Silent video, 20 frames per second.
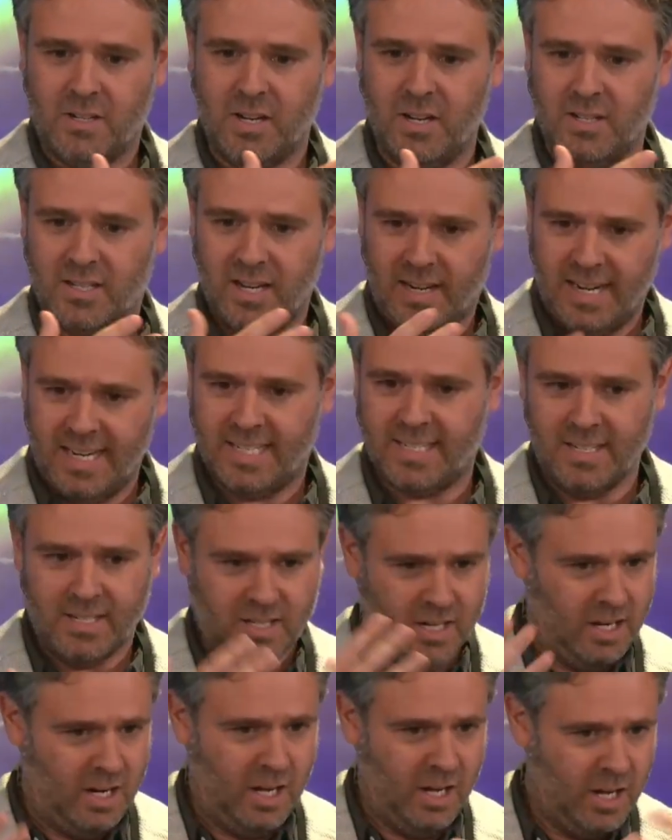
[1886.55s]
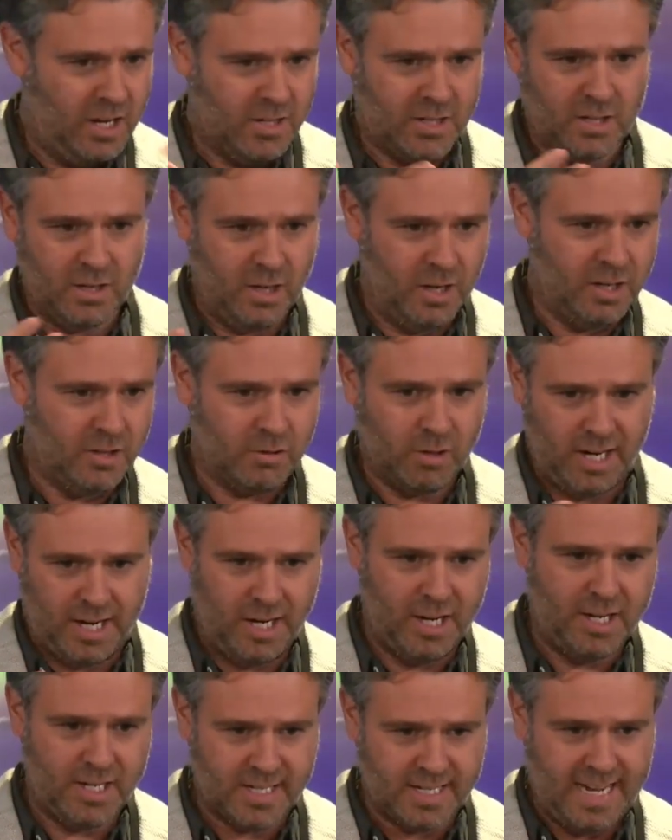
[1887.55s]
to listen, to learn, to try
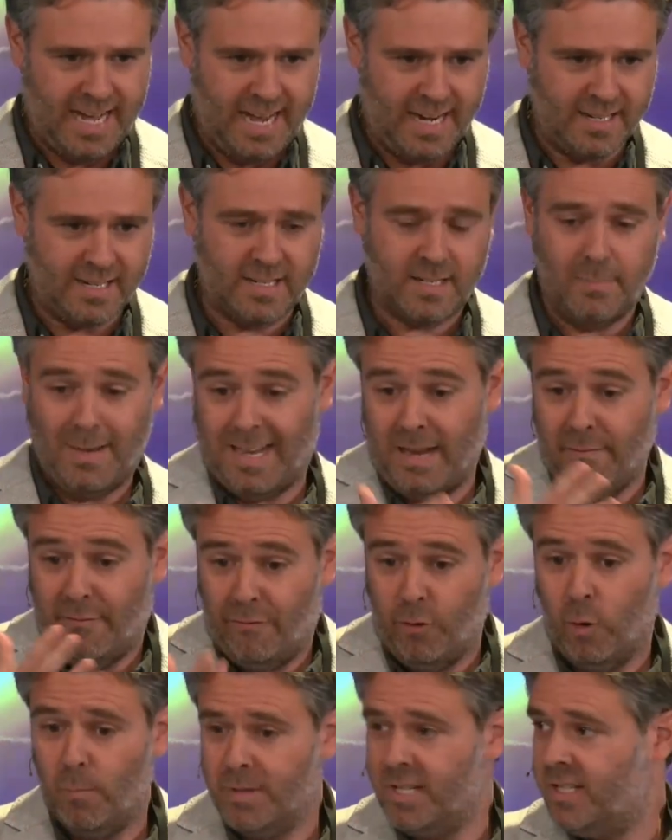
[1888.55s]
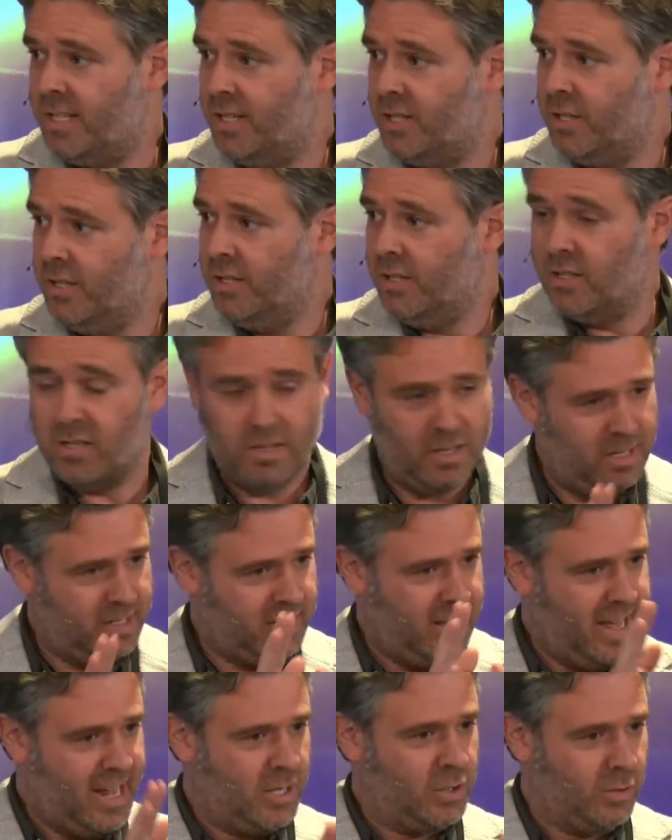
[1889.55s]
and understand, to make informed decisions.
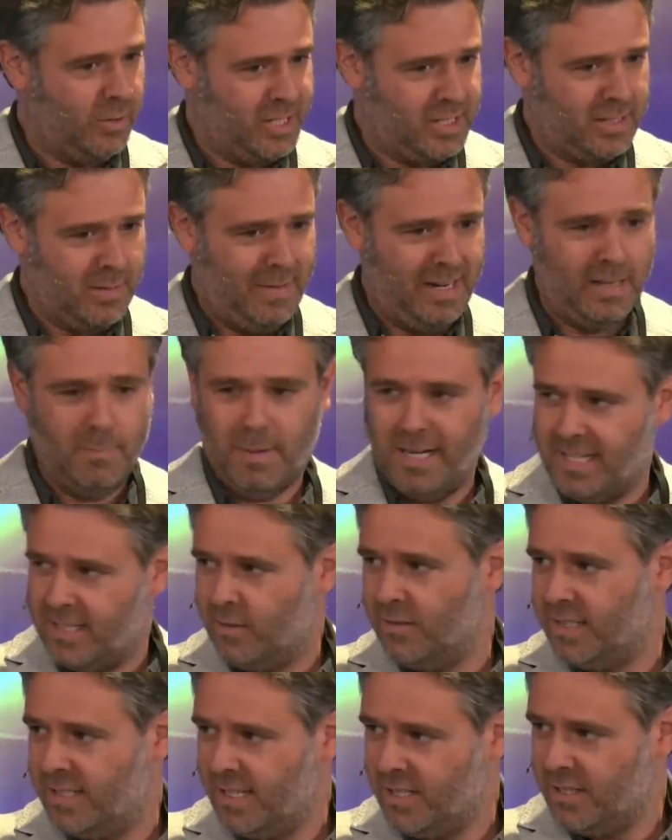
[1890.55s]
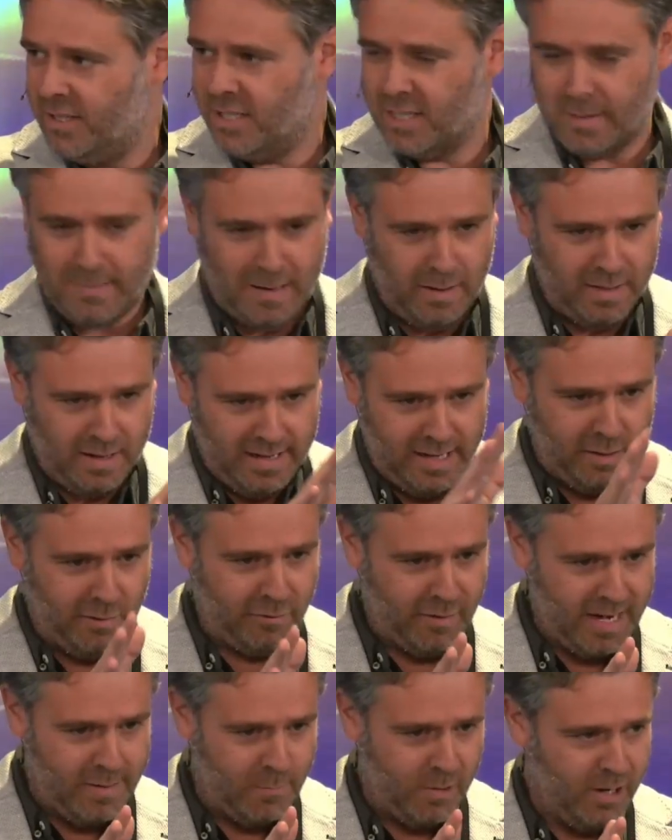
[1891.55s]
It's their choice to make the political decisions about the legal
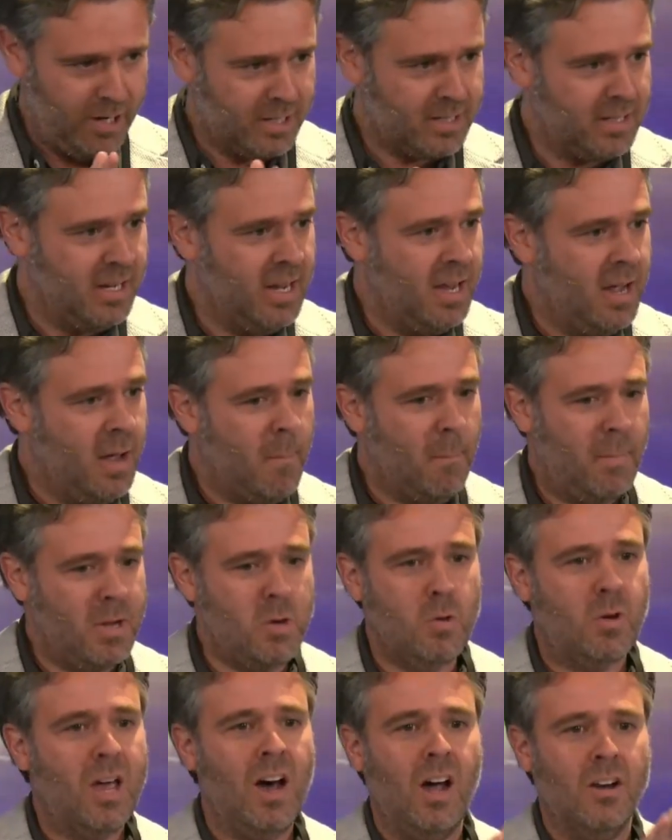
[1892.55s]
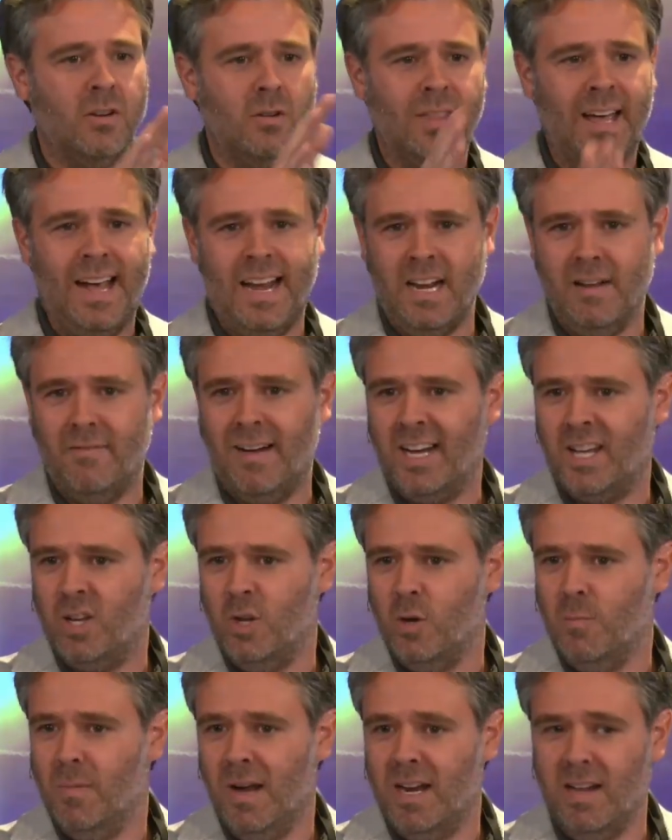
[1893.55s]
frameworks, but you can't do that in a
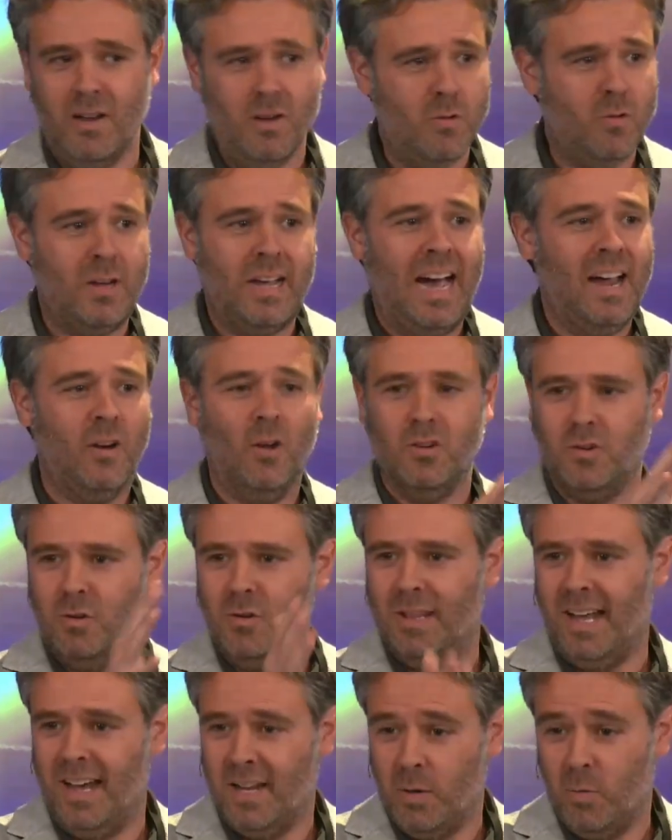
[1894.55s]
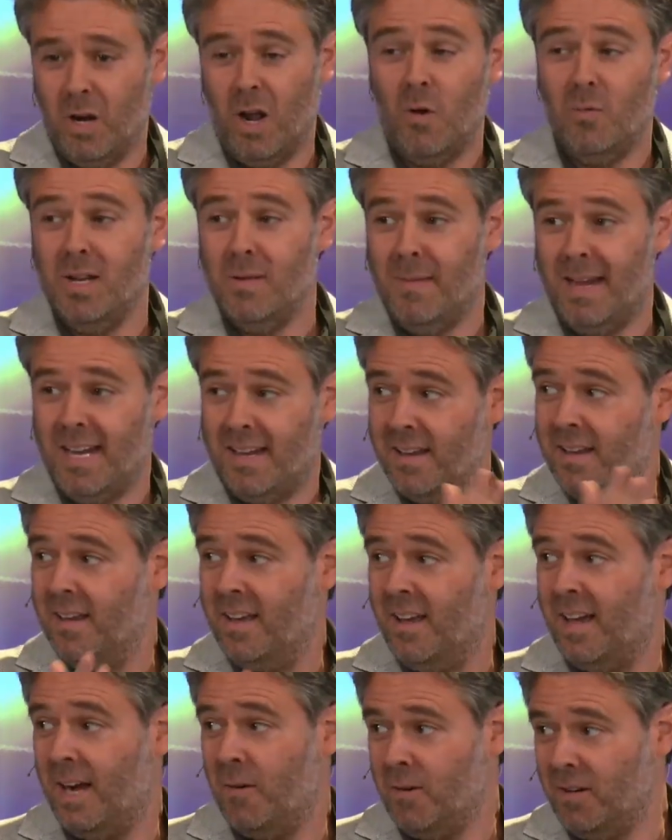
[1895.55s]
vacuum, and you cannot do that. You will only make,
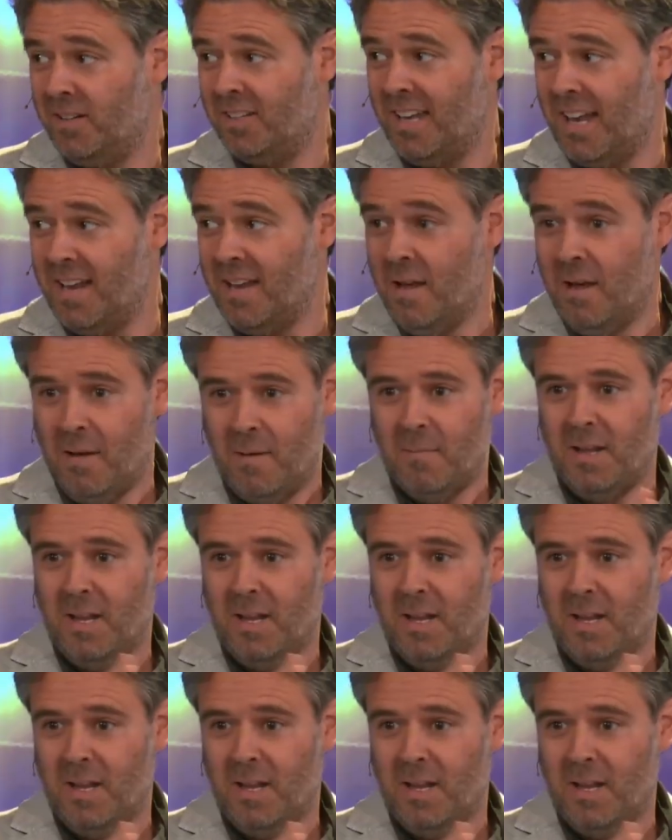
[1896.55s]
I would say,